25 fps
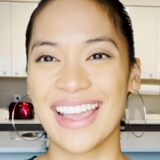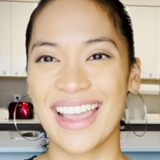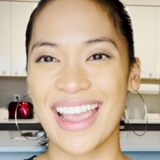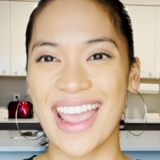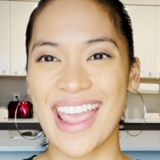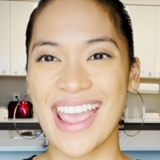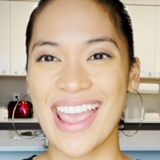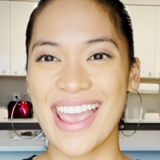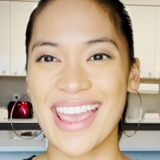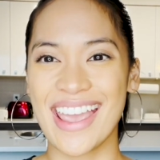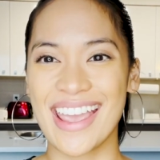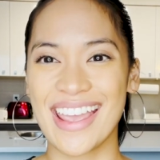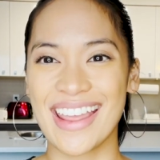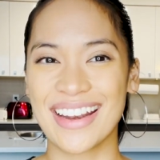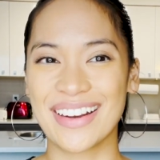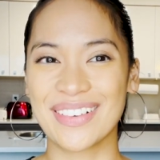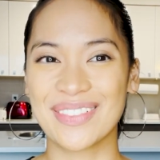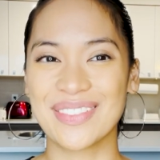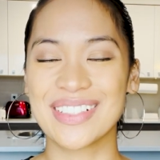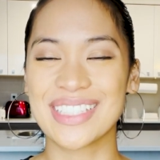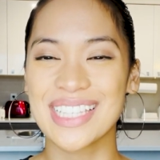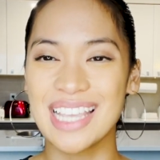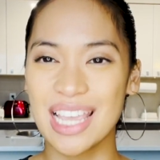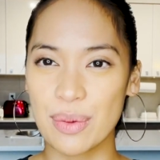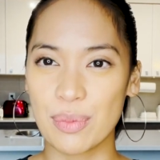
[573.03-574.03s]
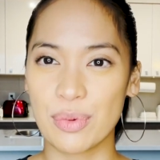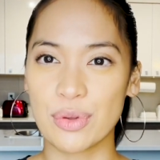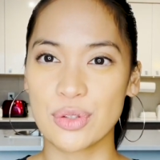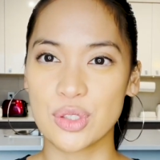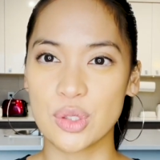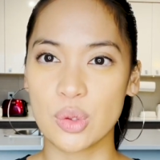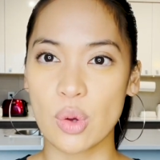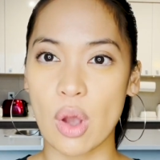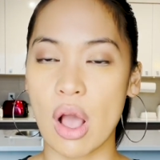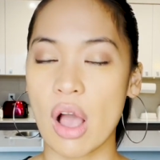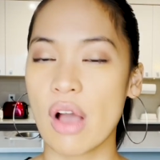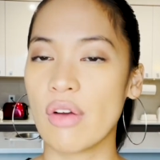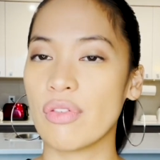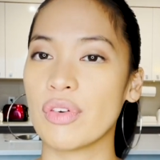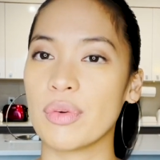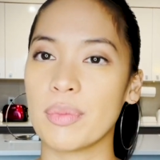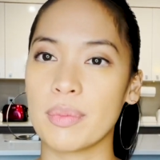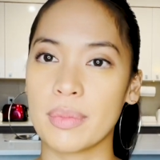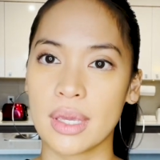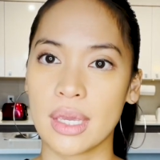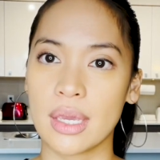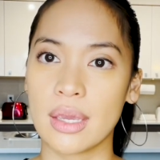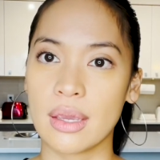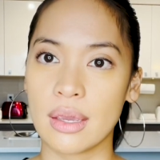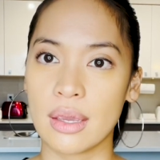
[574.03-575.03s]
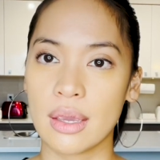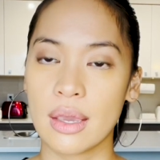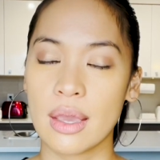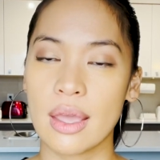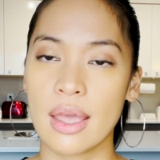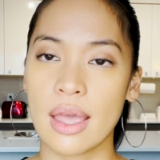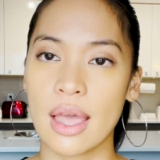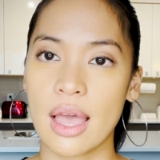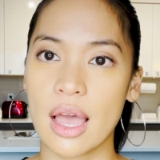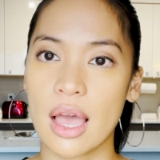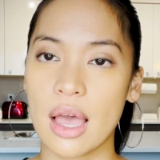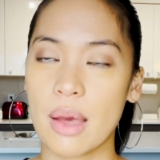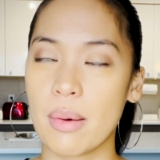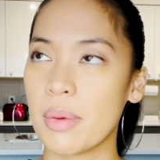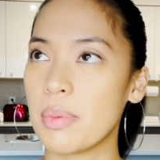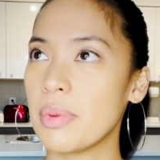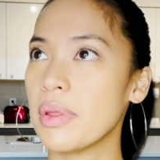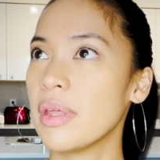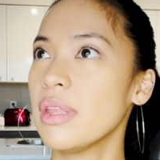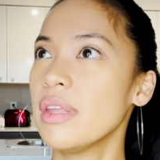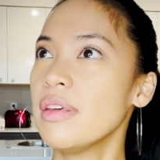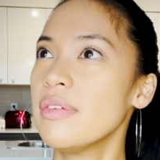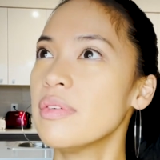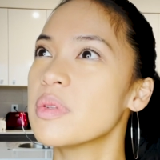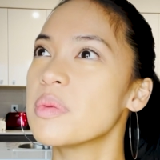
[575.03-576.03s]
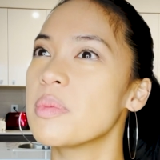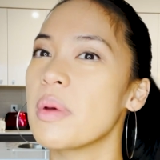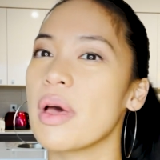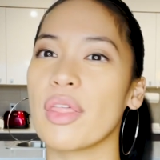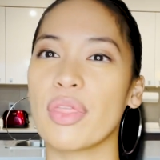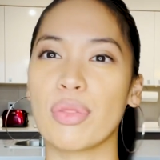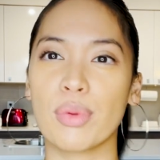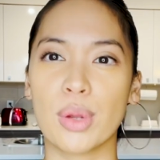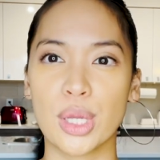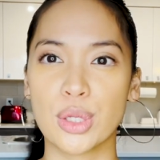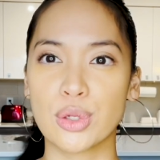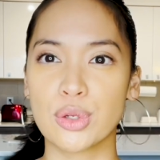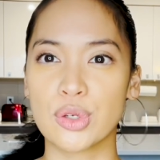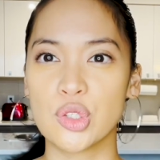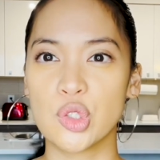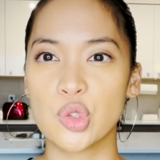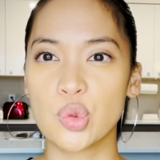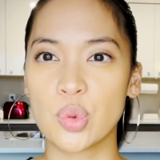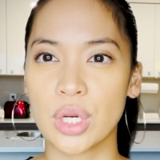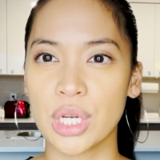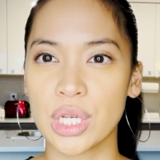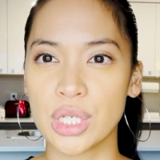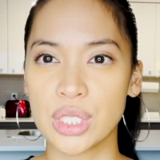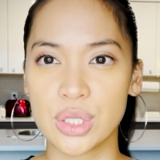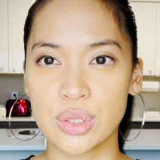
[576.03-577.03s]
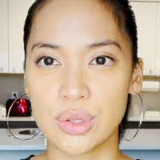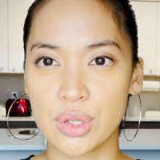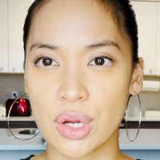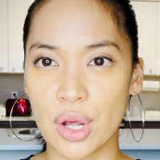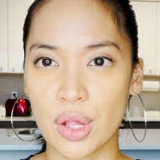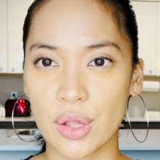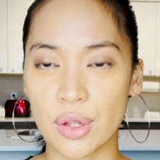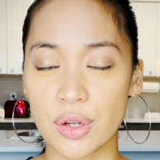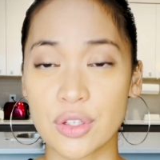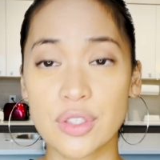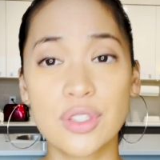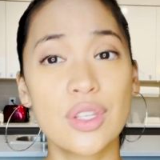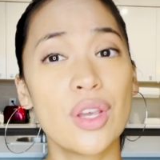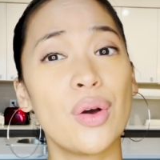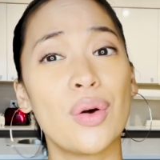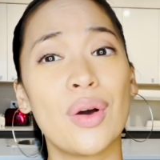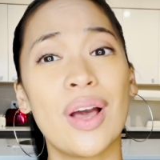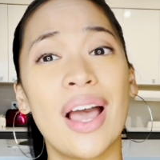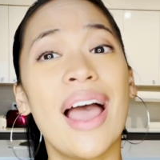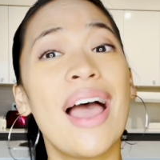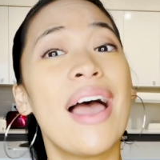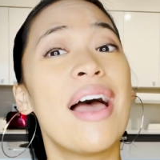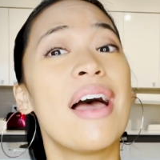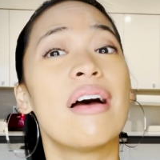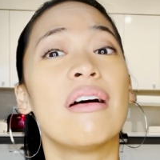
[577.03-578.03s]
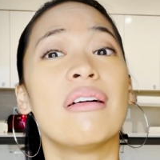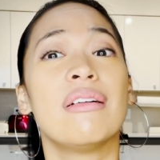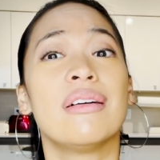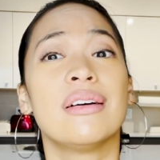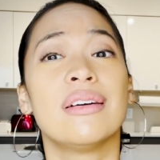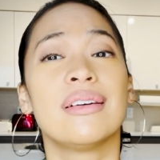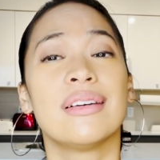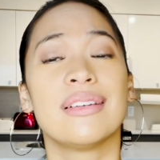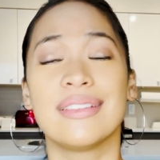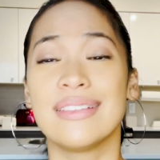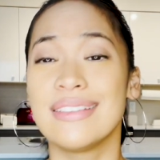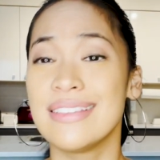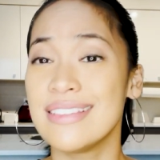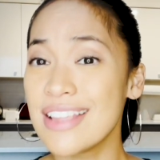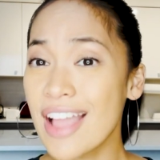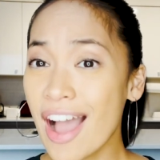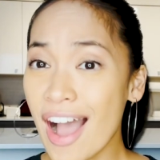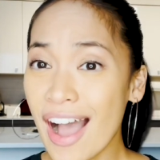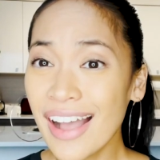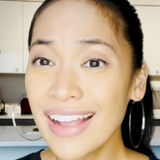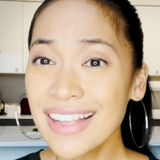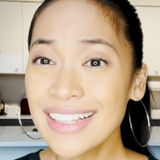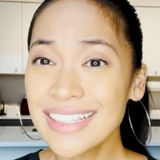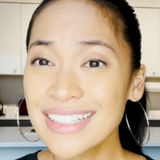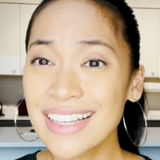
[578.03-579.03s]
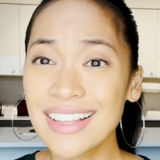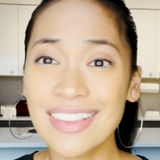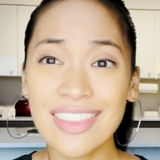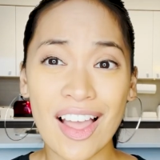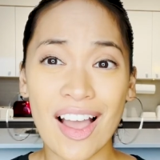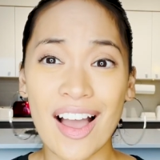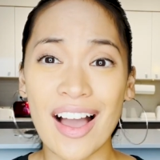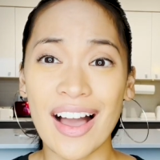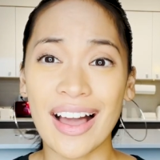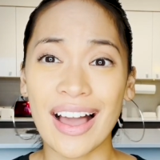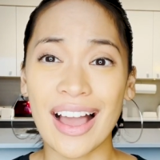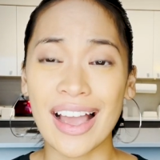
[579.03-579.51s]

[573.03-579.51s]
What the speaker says: and was able to offer me, I believe it was about $322. So not a lot.